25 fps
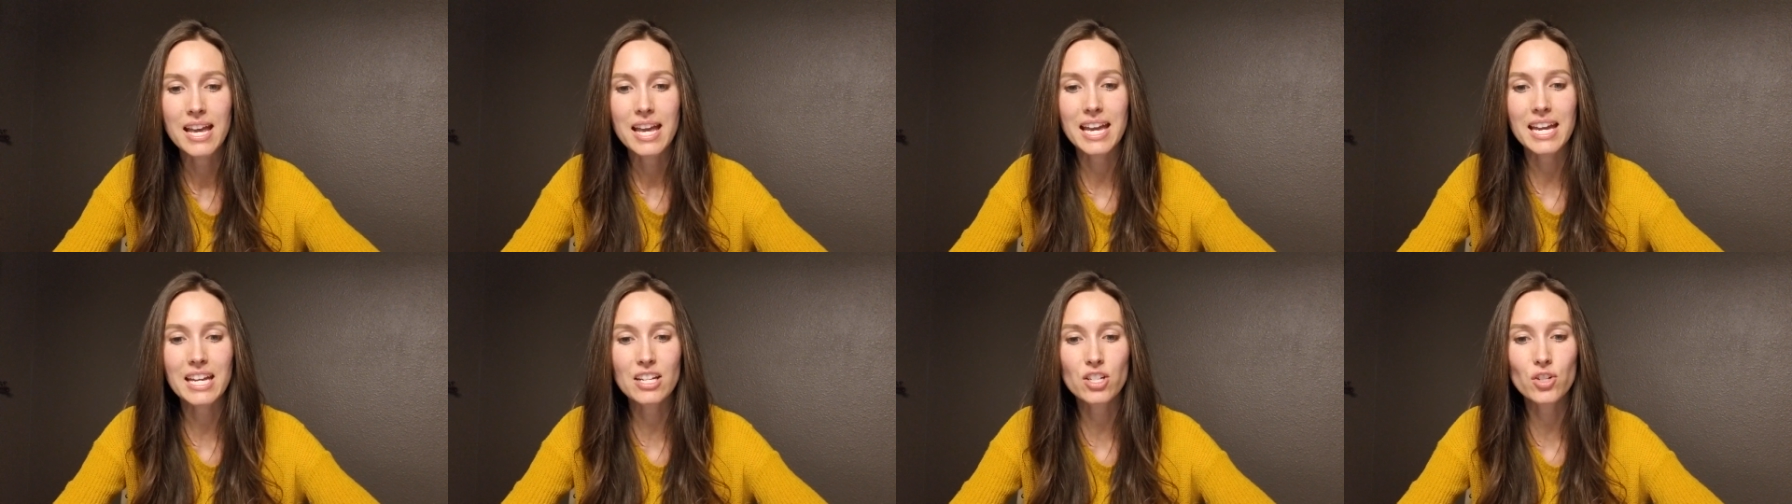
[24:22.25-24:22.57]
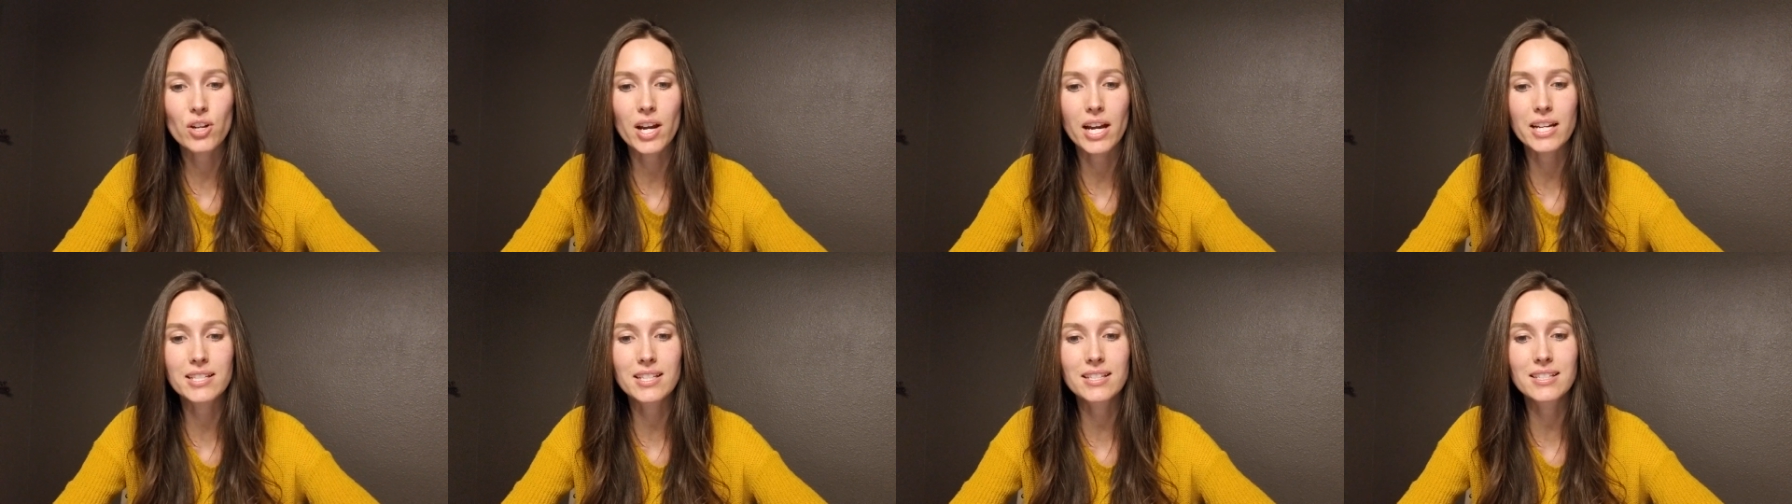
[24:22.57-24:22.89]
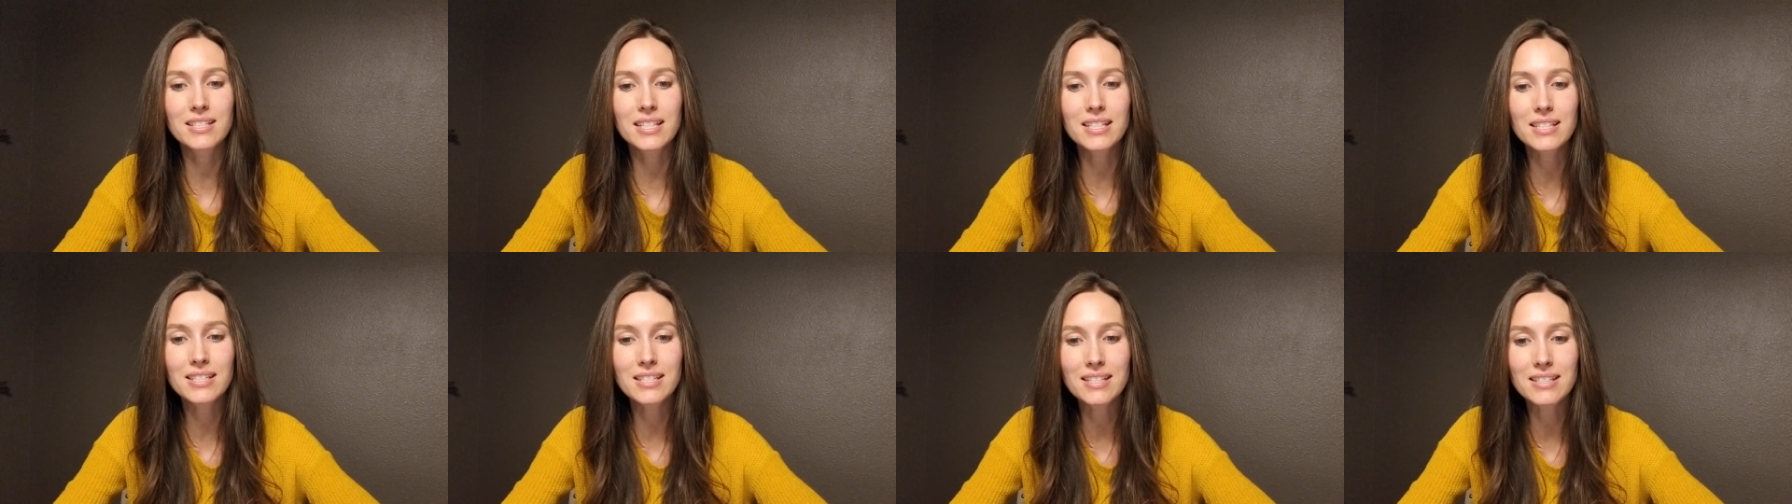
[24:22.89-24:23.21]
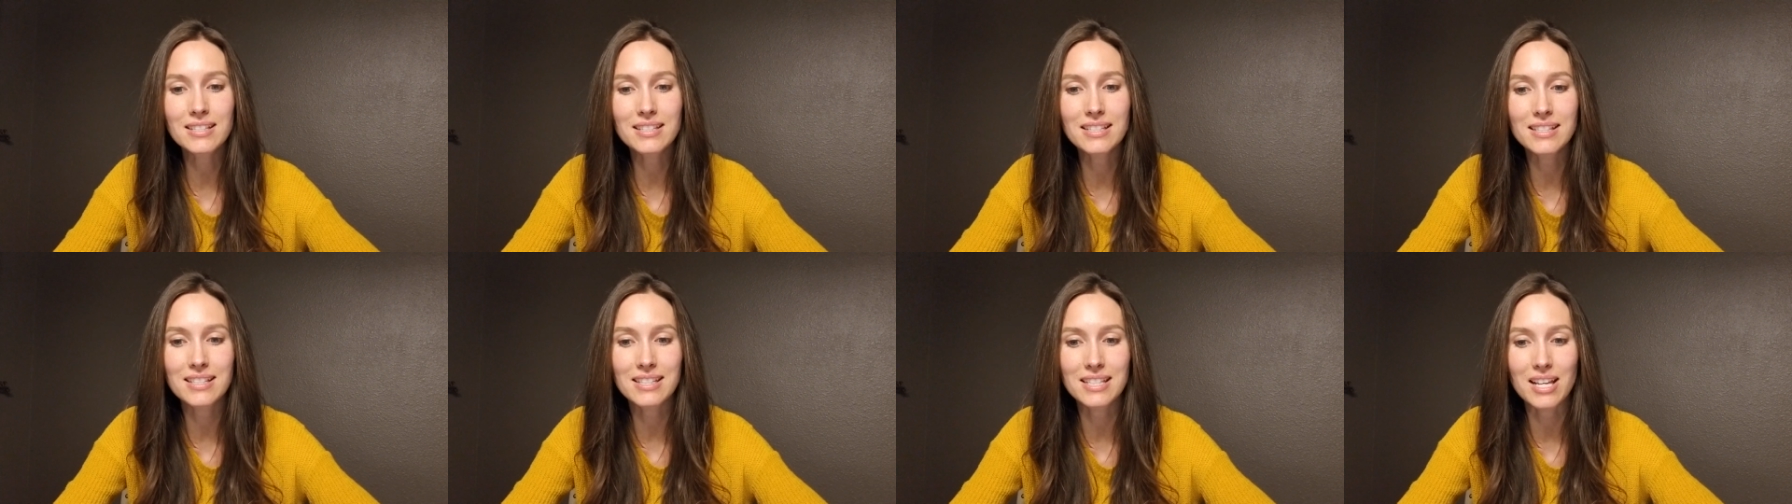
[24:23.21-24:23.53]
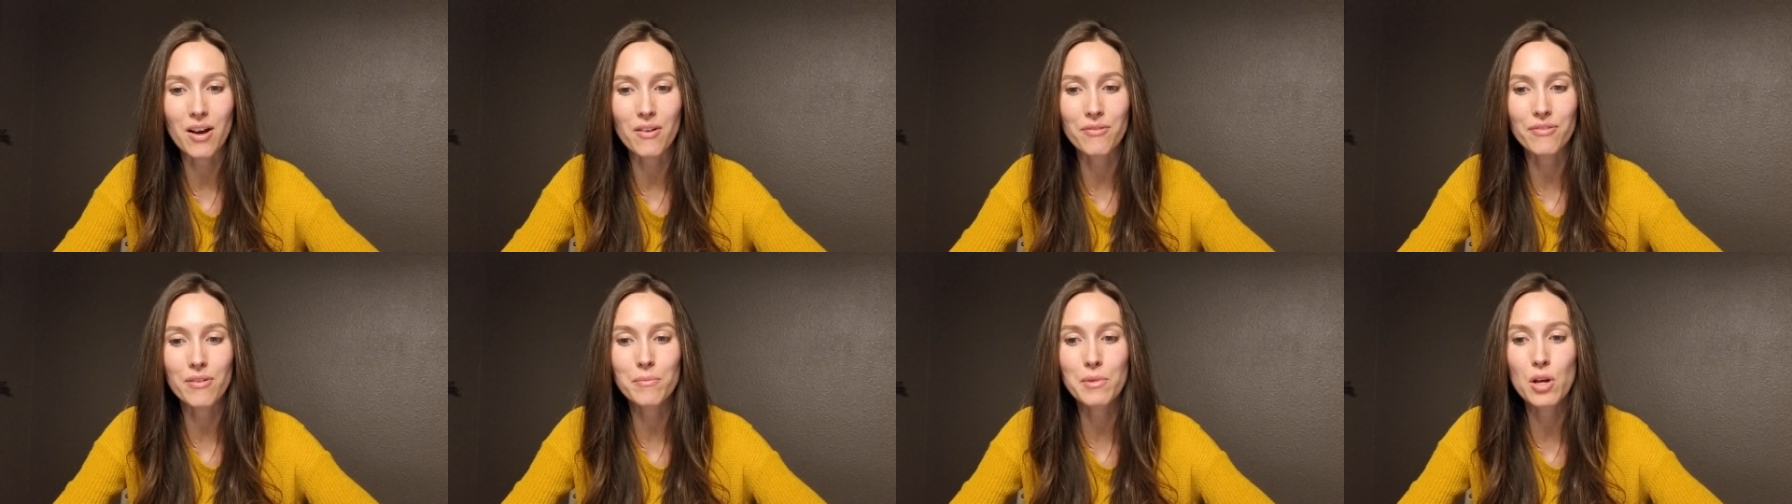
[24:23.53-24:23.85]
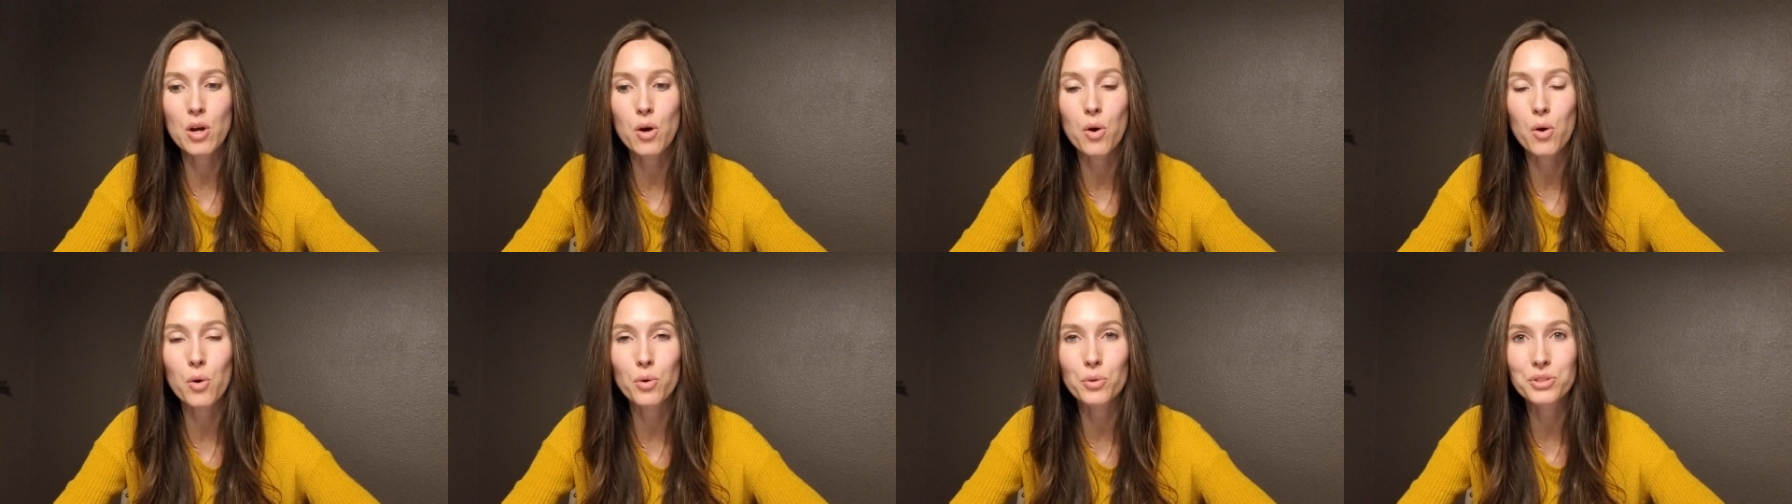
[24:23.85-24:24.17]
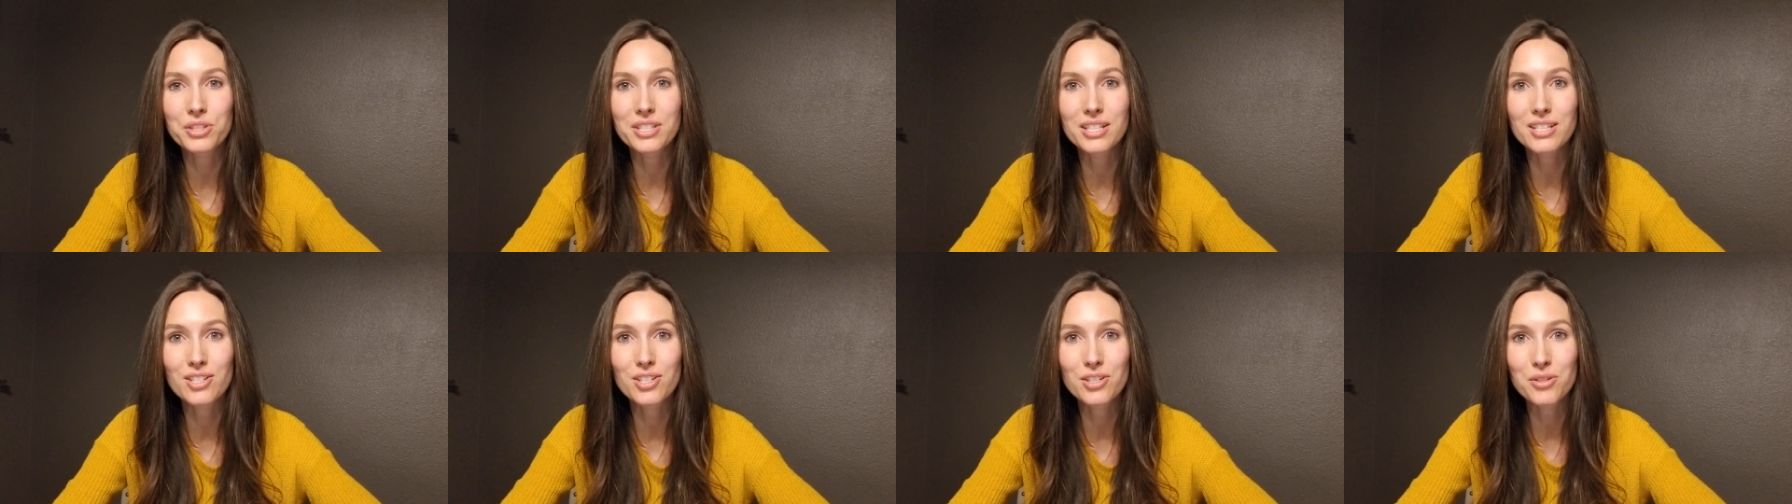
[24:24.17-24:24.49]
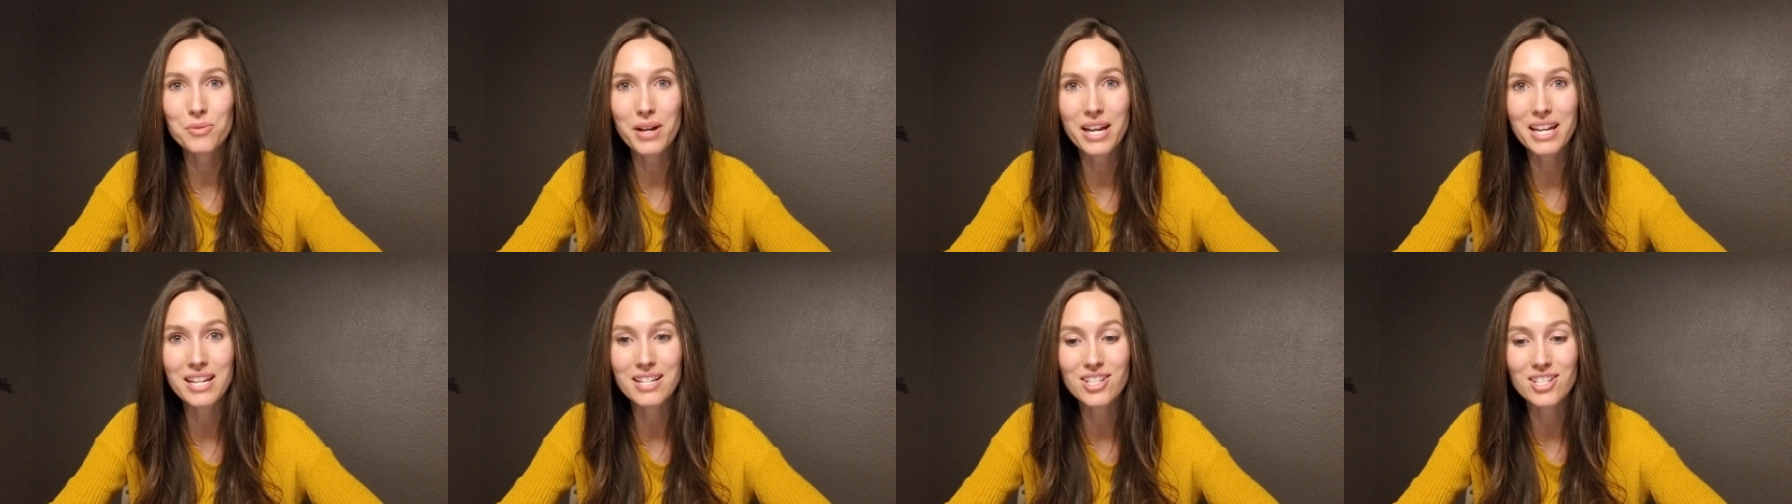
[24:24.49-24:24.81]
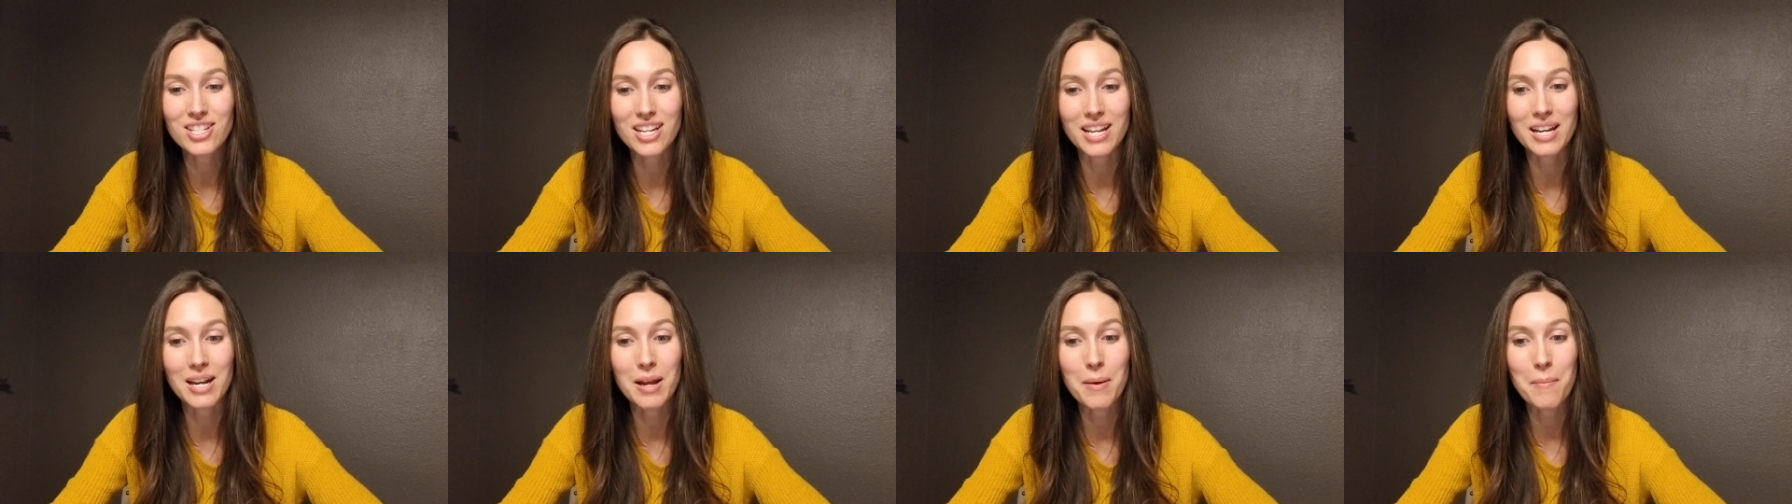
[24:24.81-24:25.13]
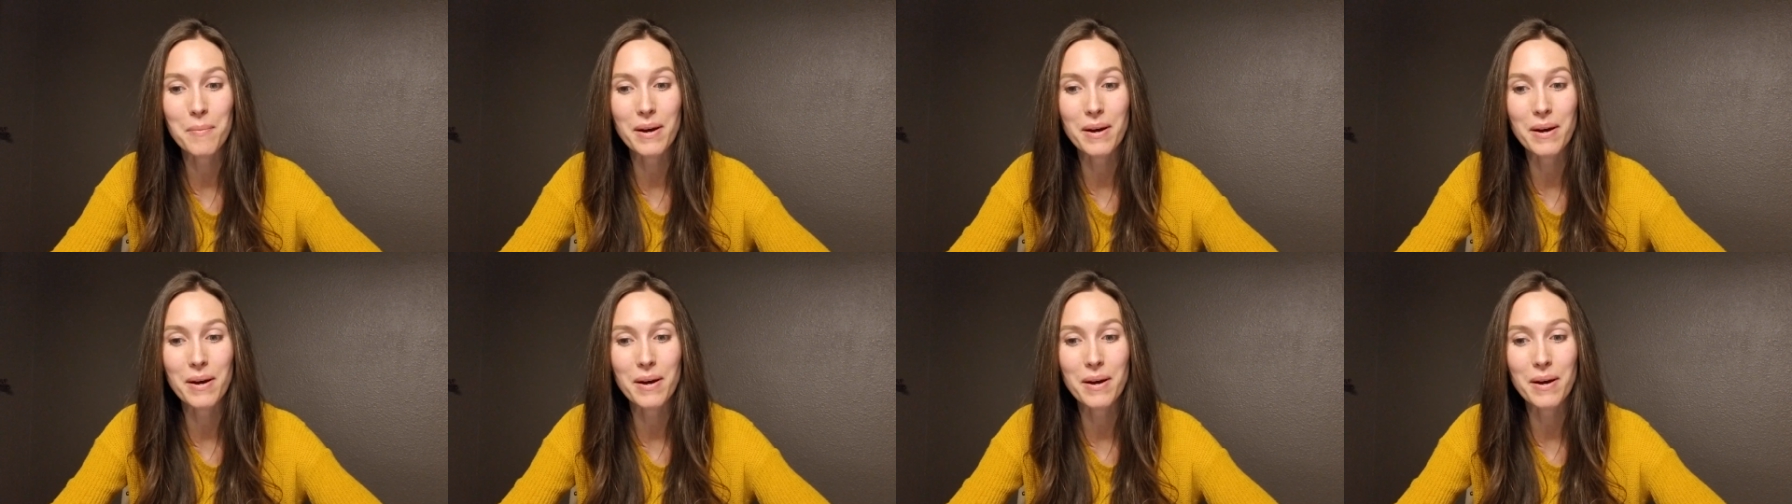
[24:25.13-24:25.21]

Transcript: it tried to distance itself from the whole situation